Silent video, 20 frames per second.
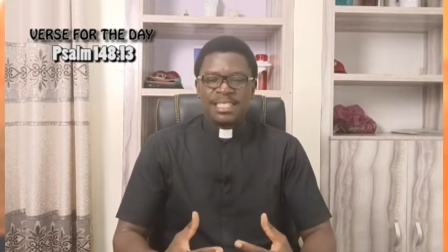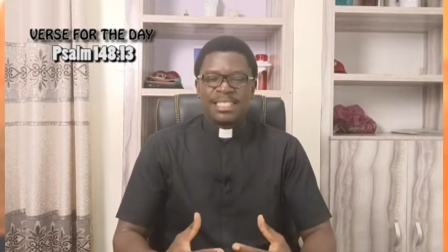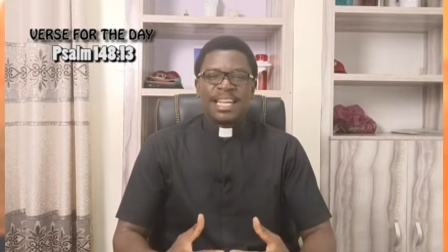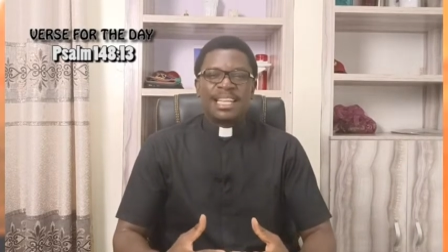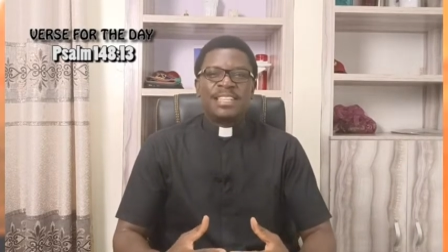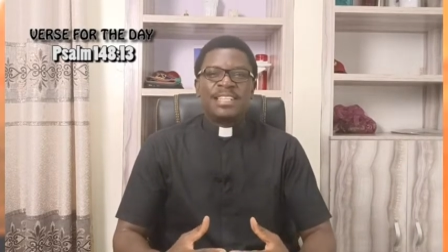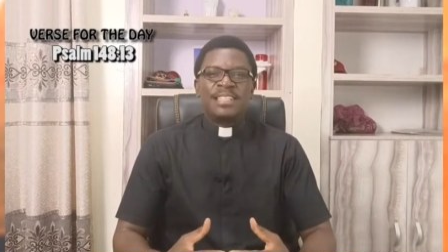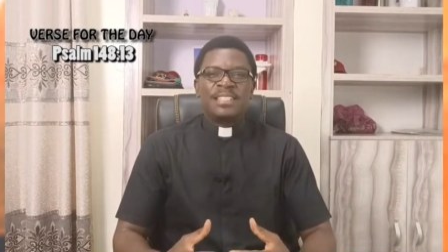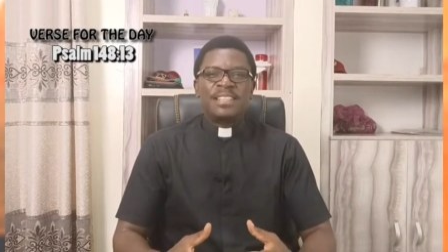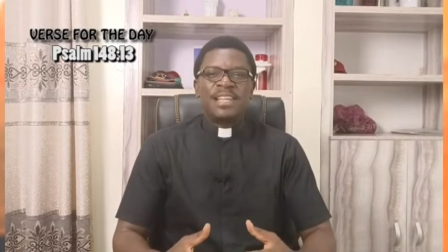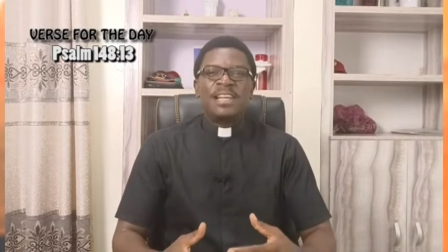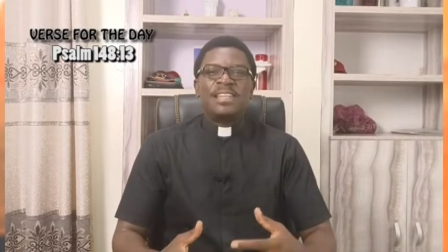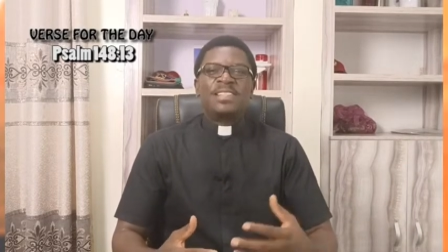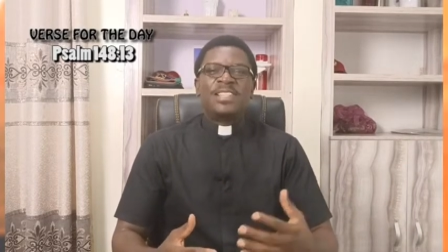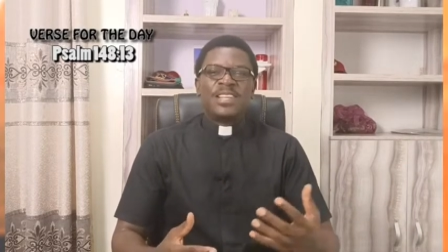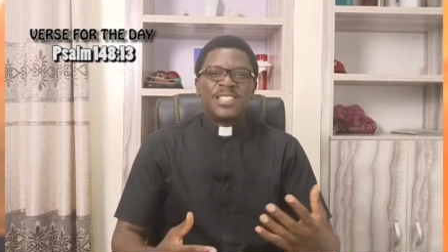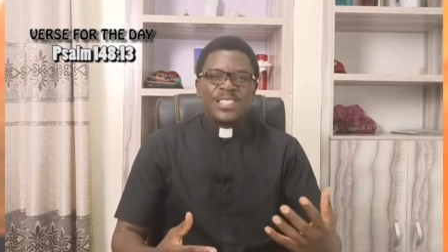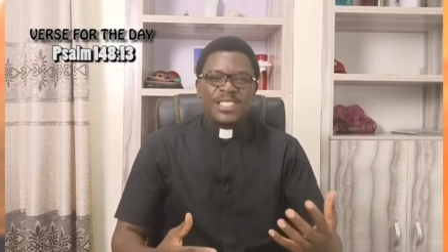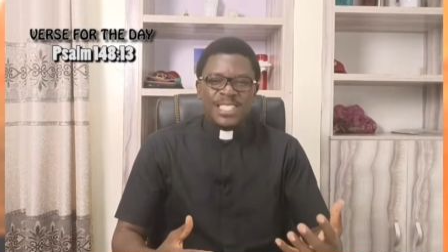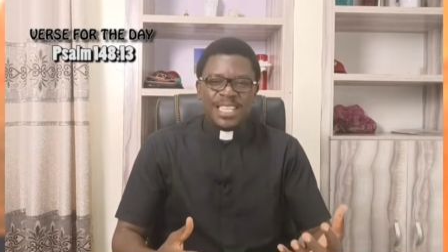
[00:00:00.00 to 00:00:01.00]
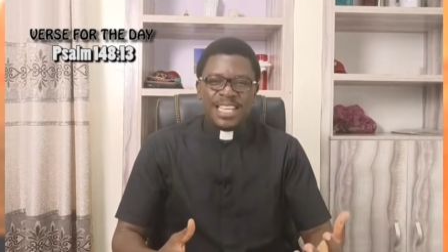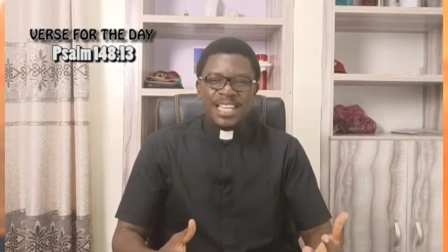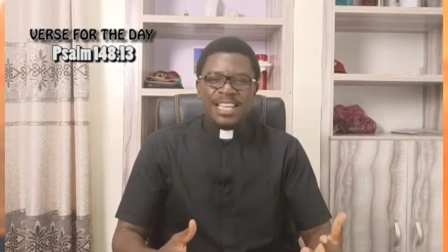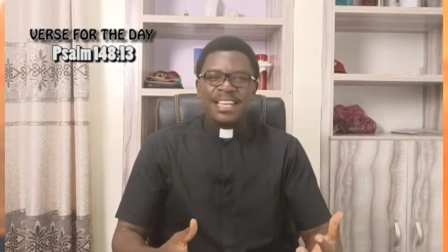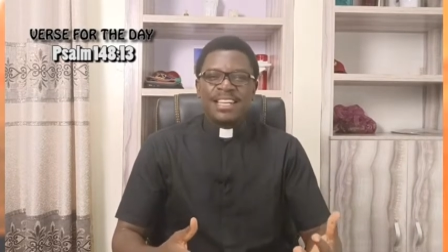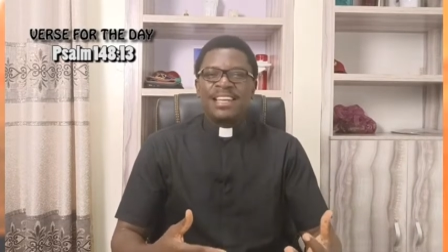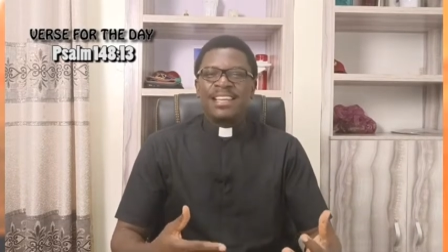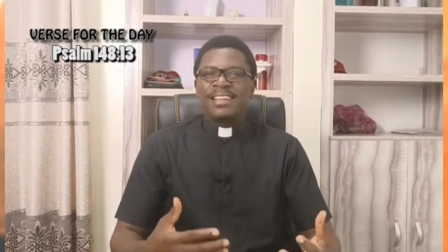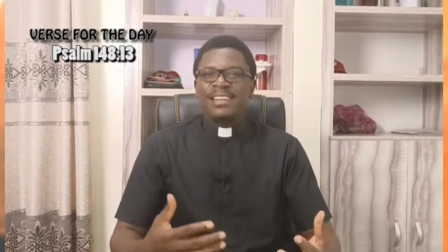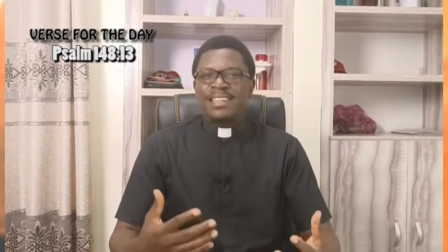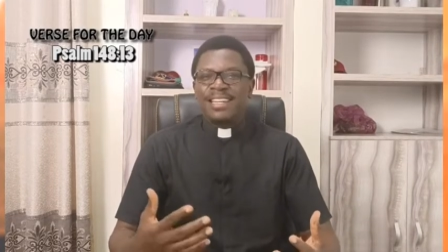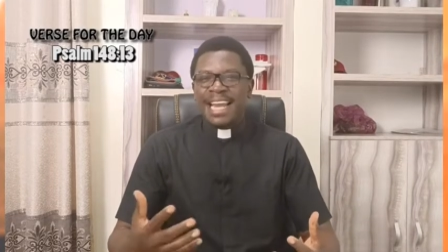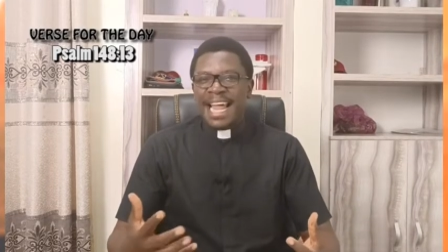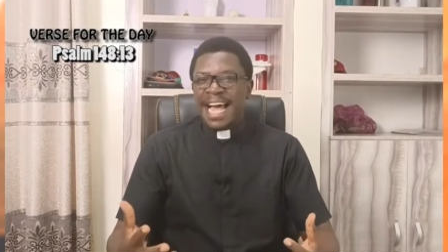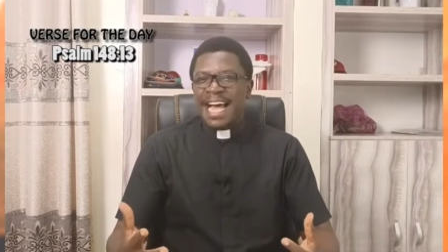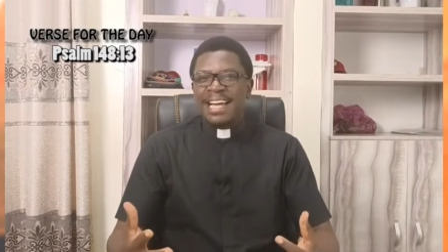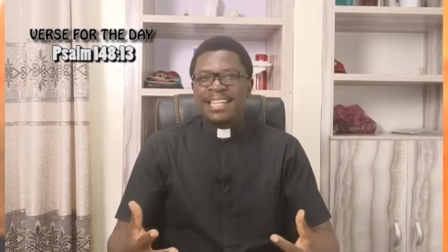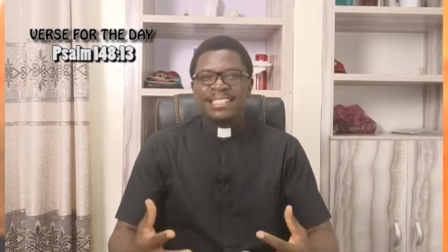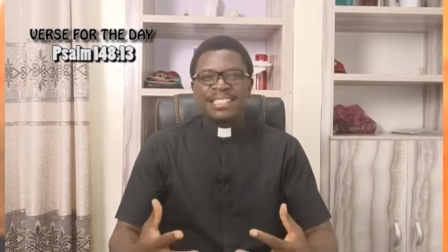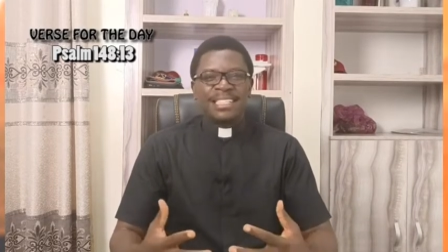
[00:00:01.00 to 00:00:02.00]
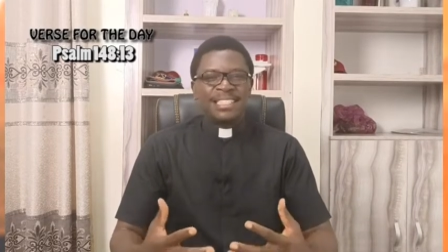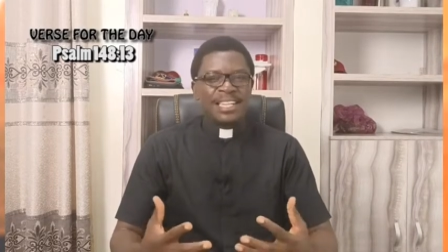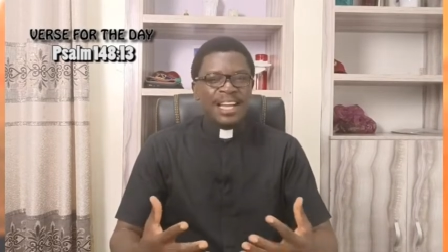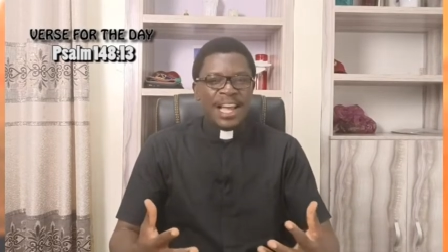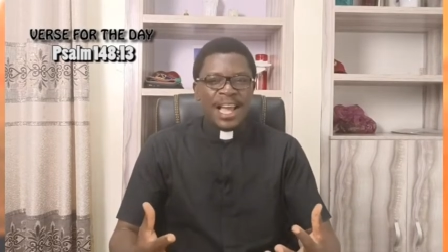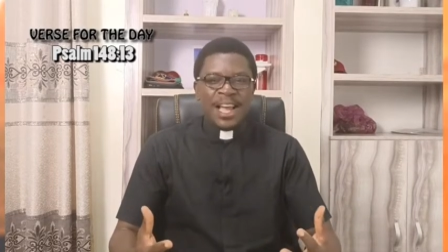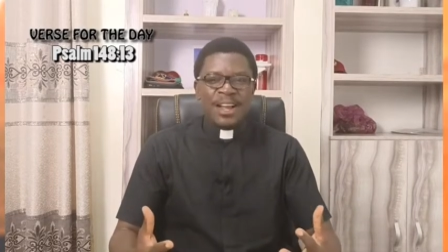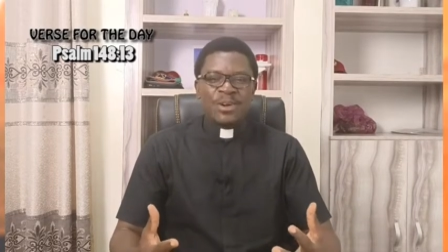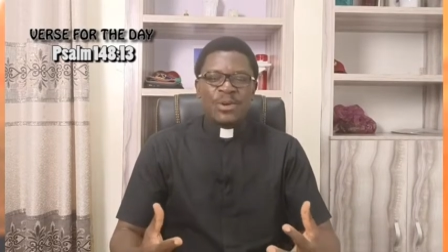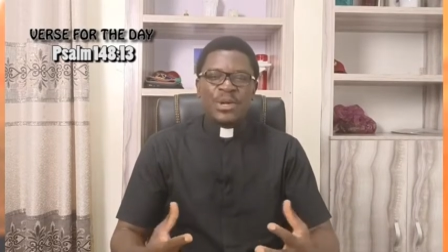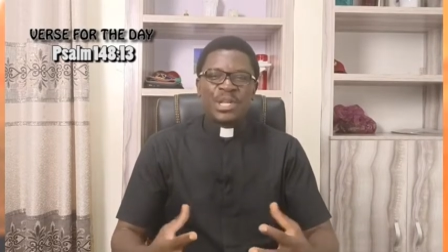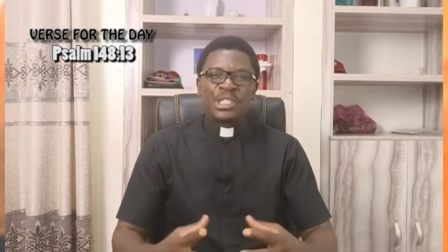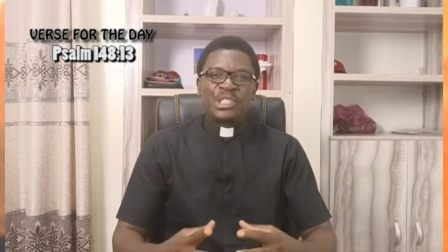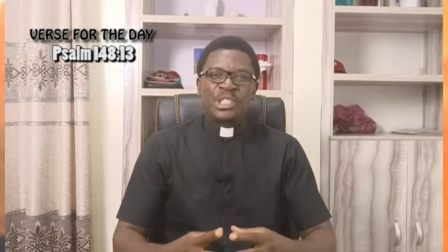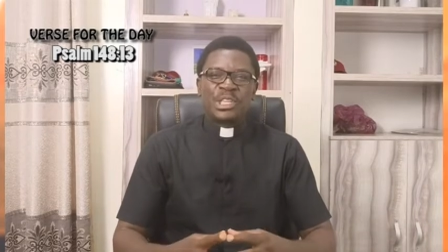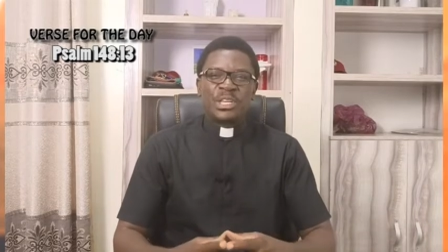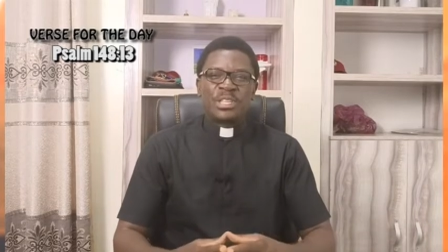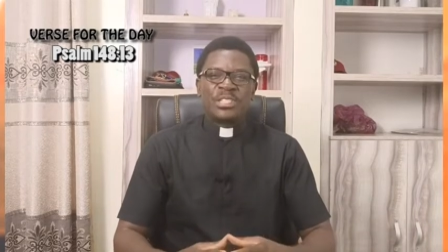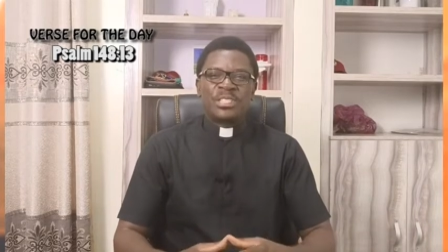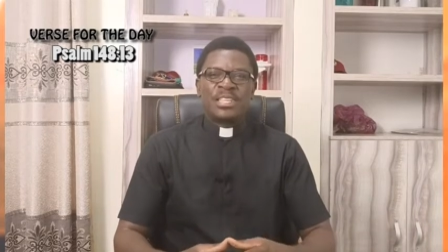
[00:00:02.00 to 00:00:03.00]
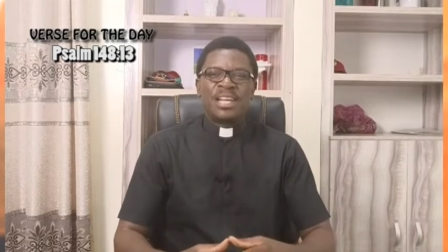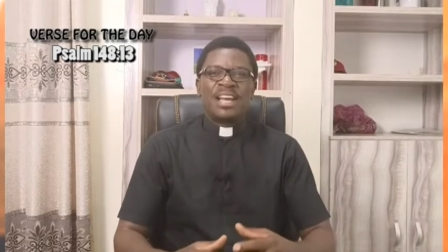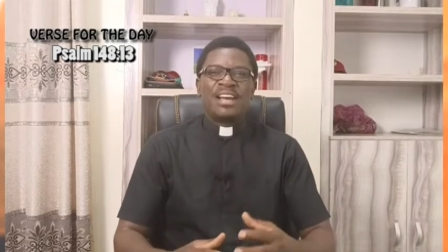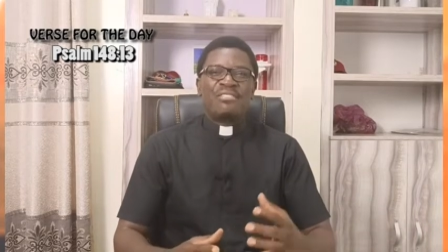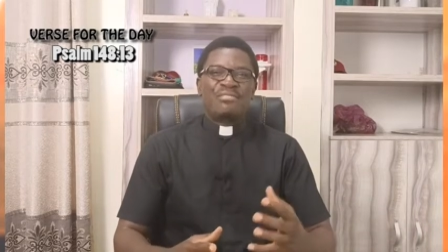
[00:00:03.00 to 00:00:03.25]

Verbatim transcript: that is the sea, land and air creatures,